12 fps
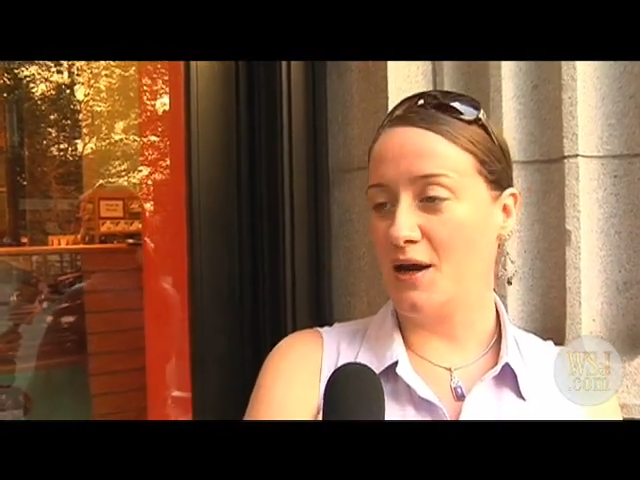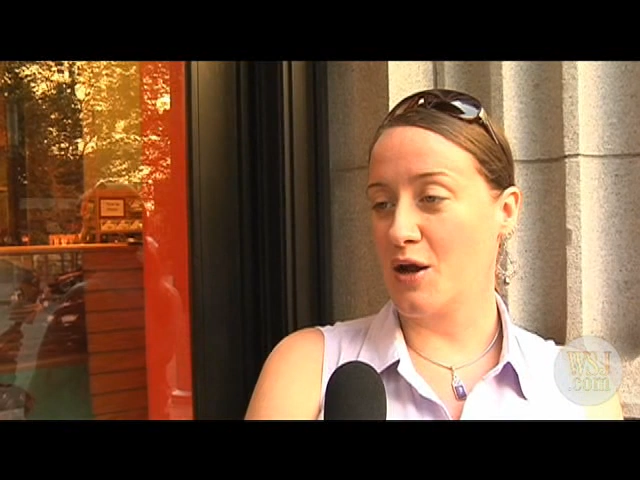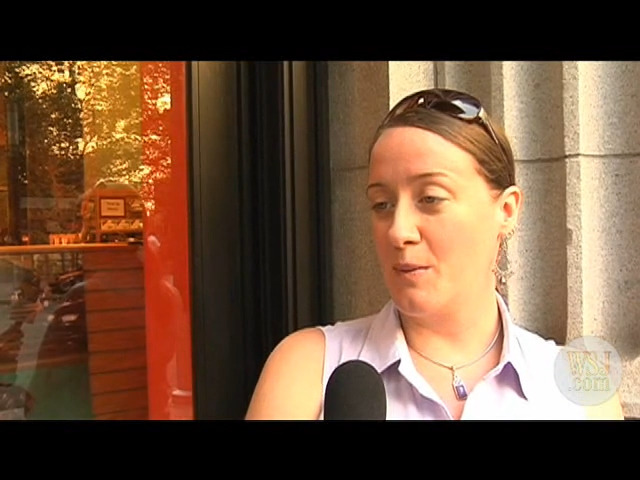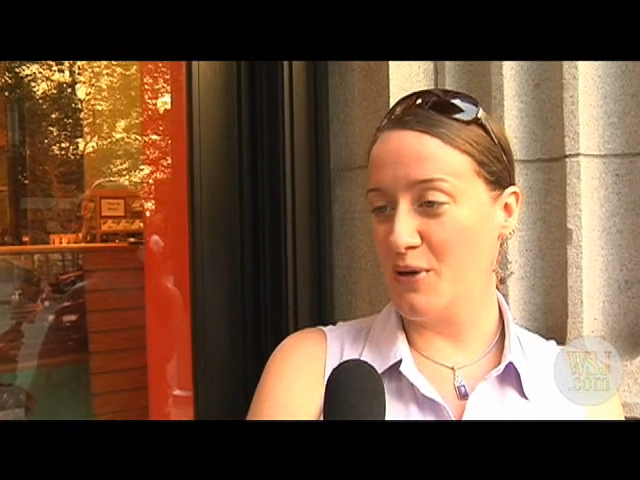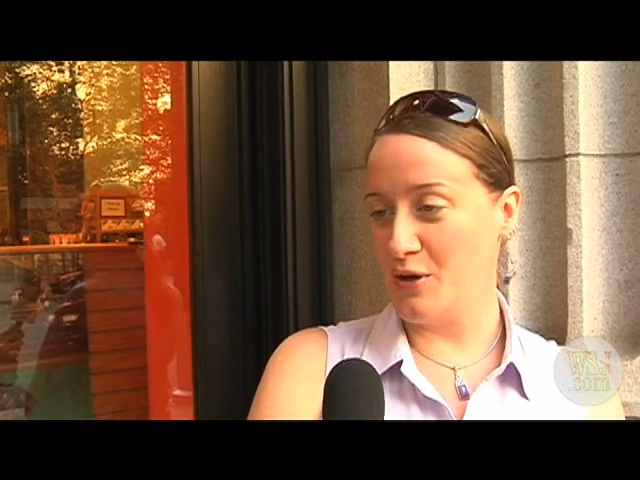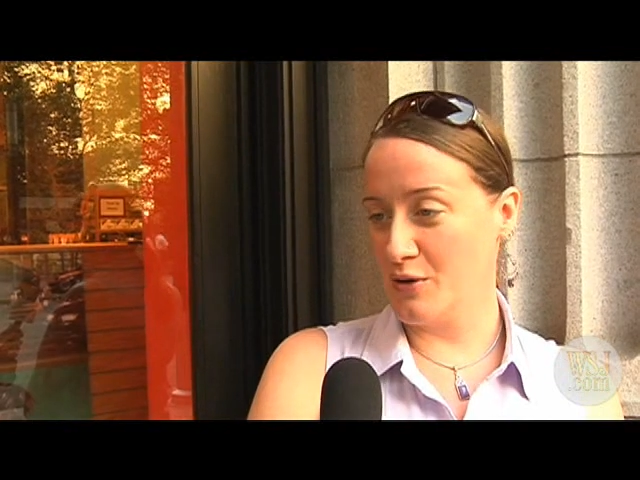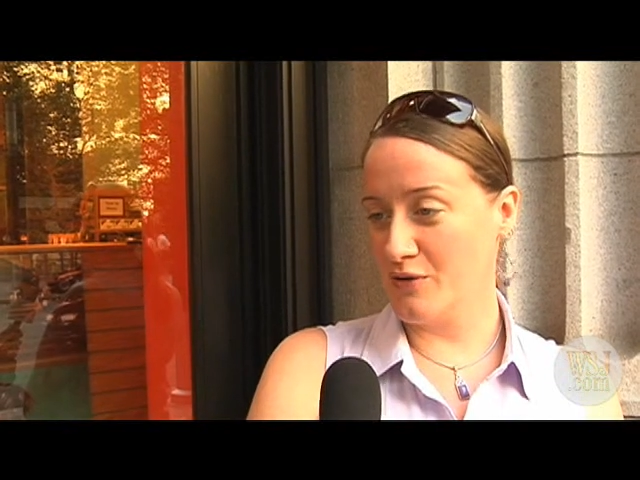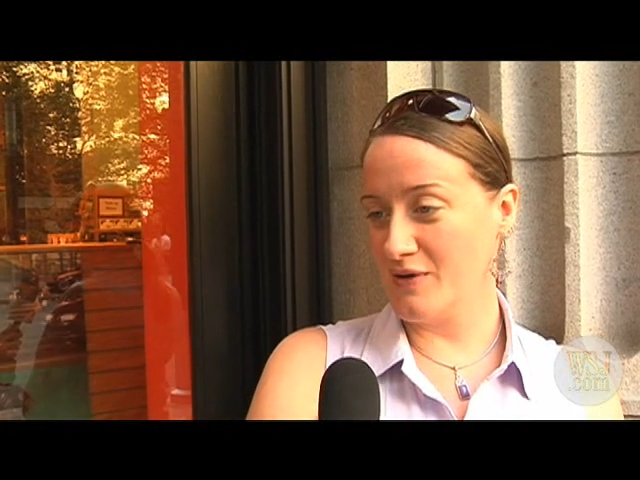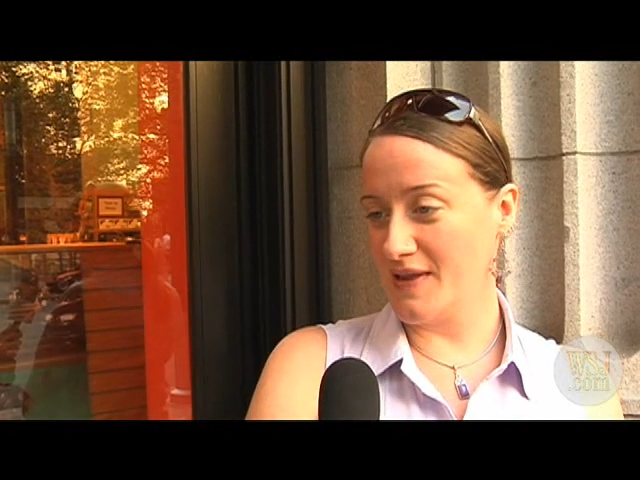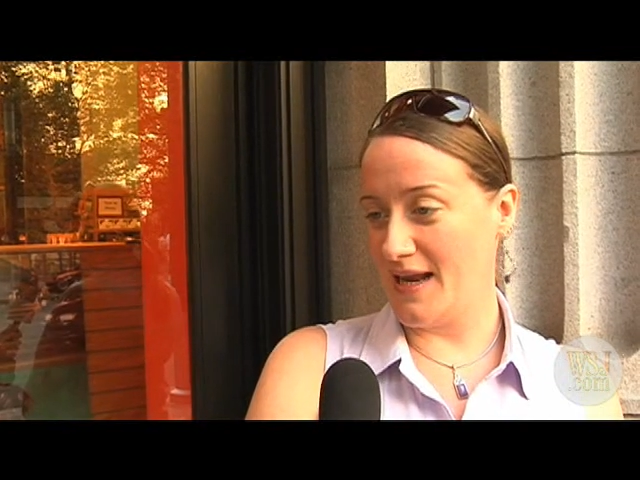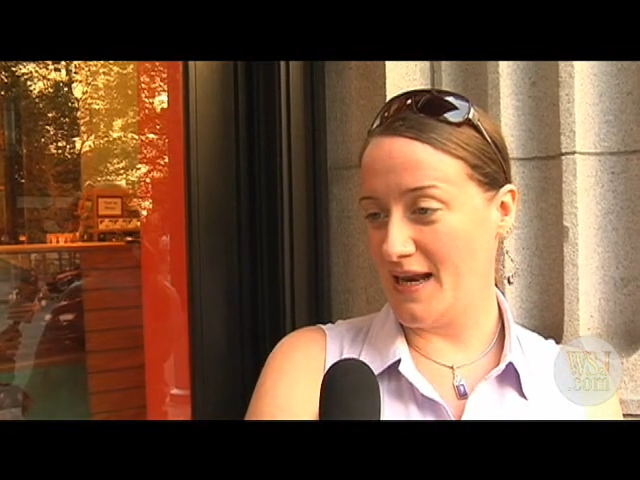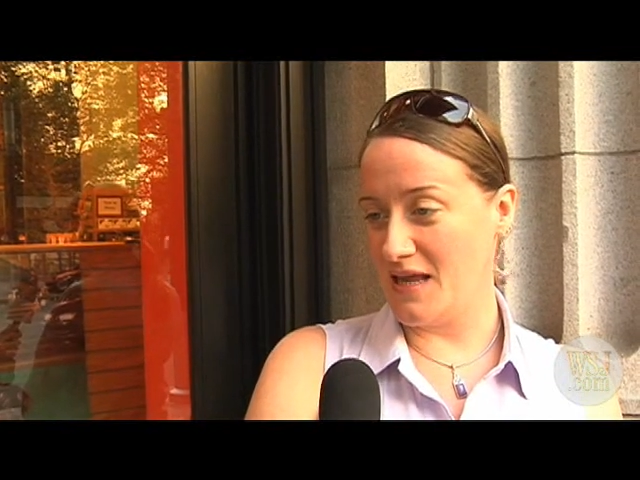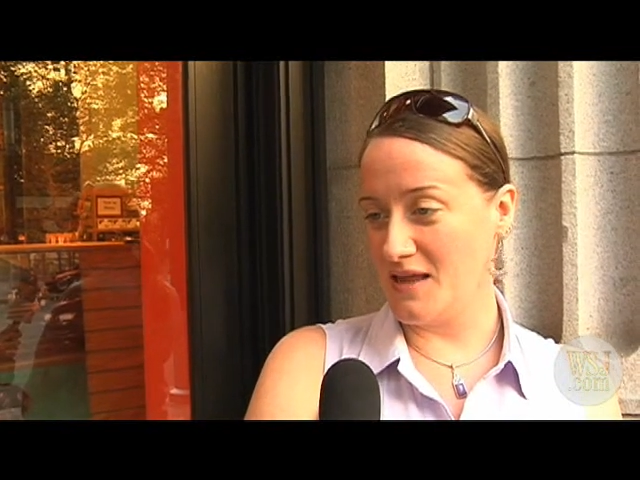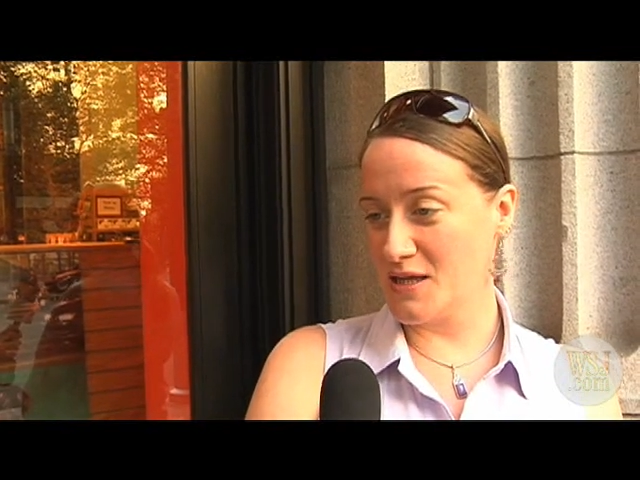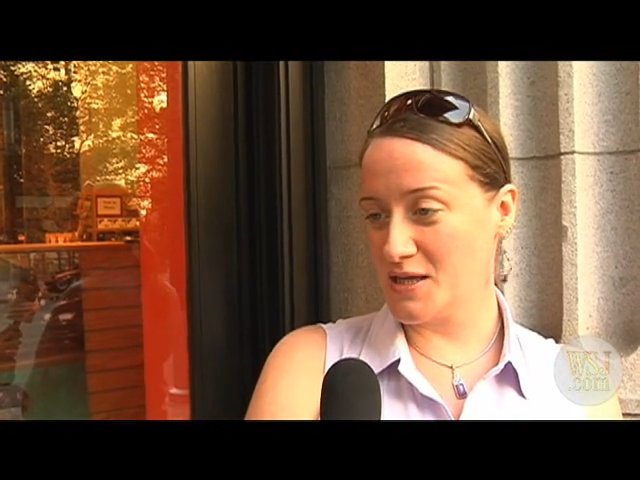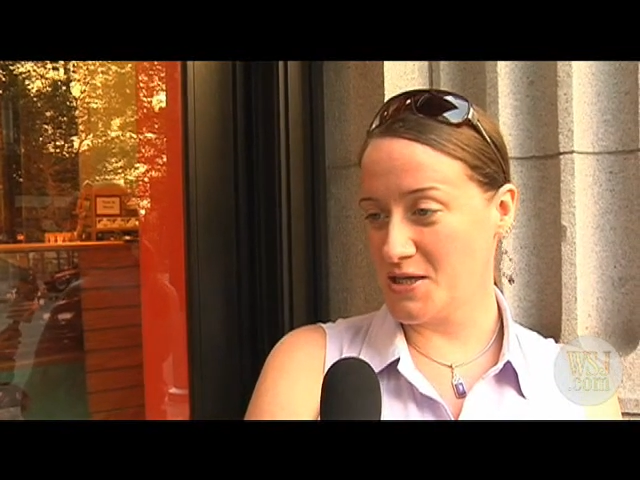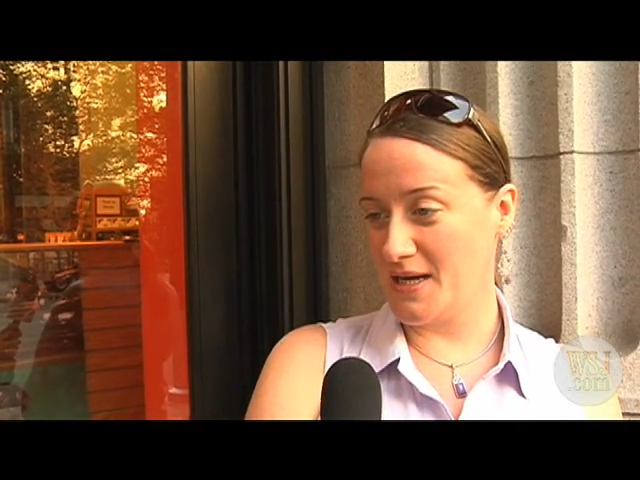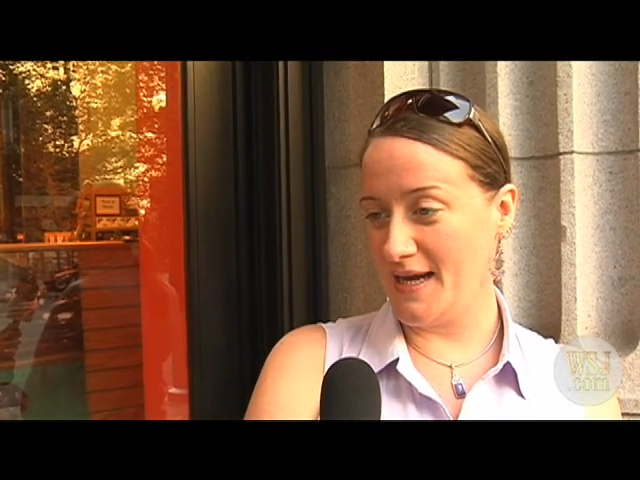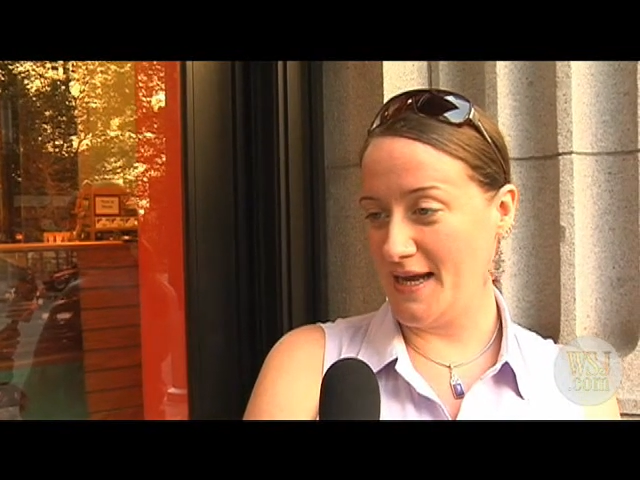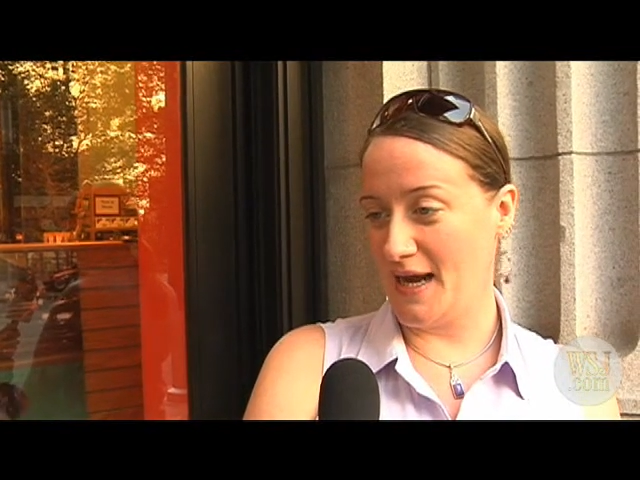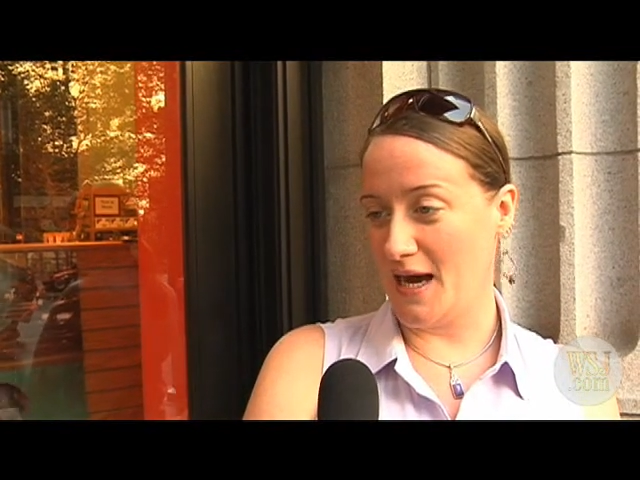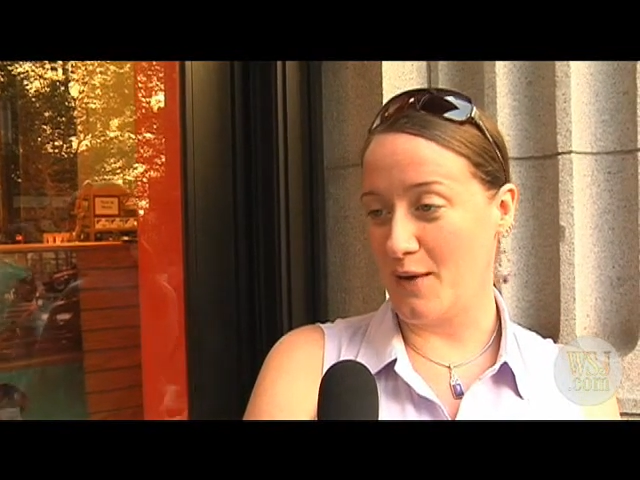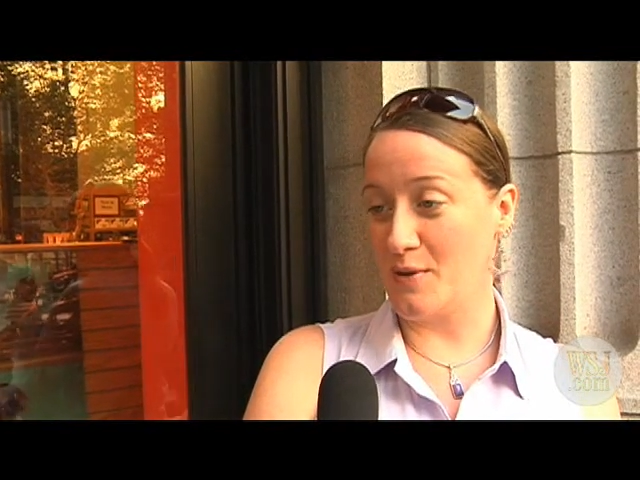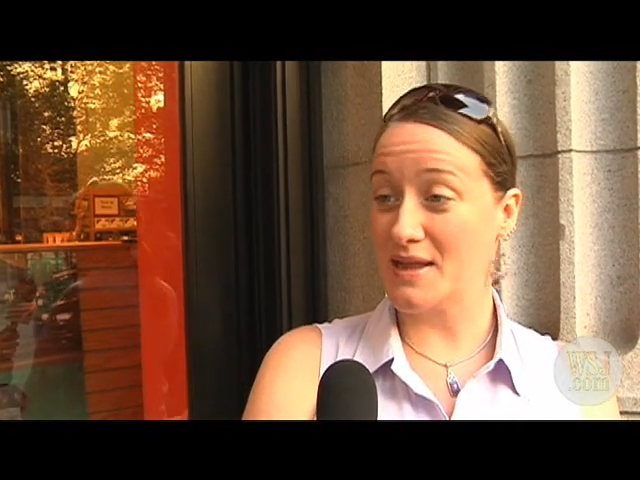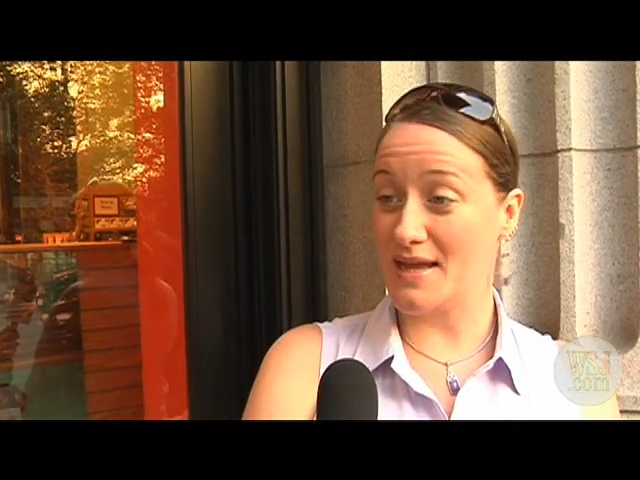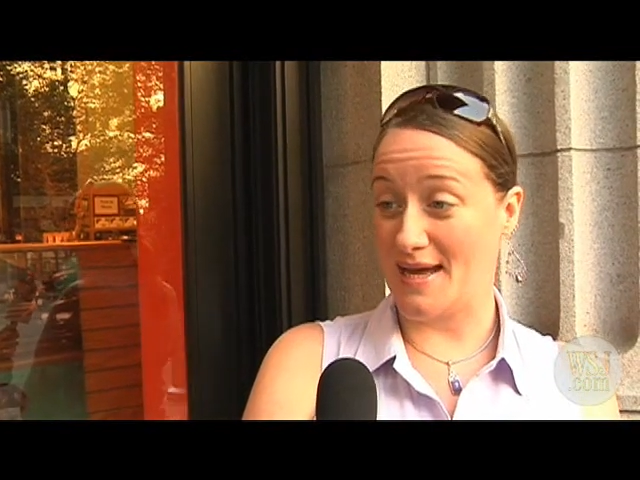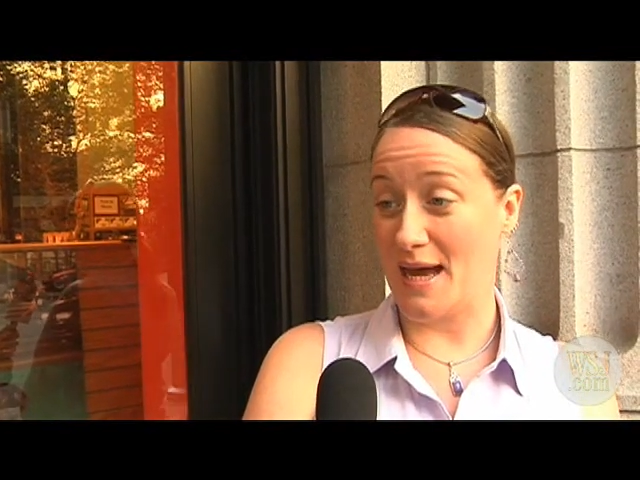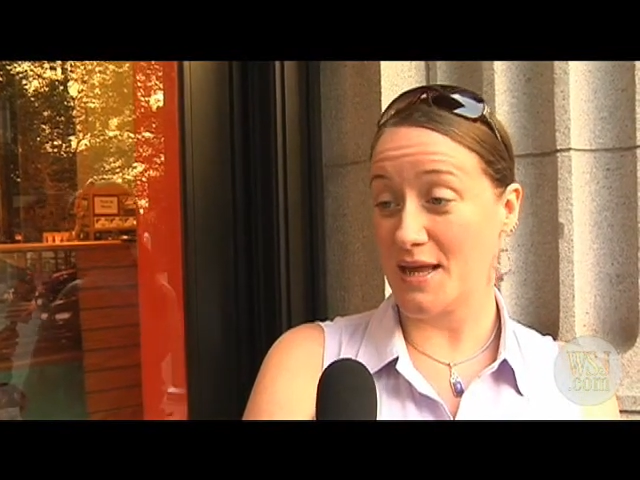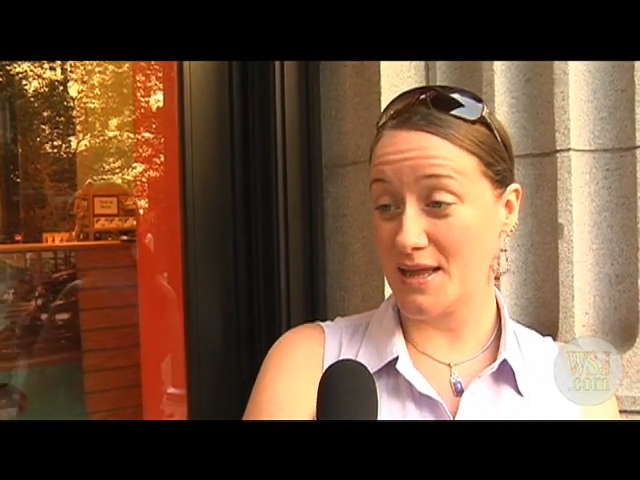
a computer-related industry, I would say yes.